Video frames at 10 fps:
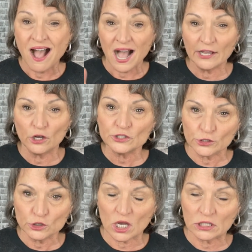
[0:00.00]
I also
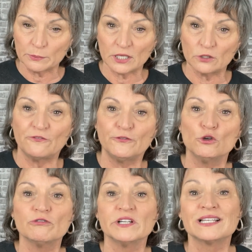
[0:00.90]
talk about a few
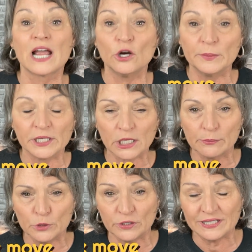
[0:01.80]
retirement
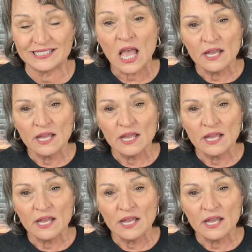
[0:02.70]
communities.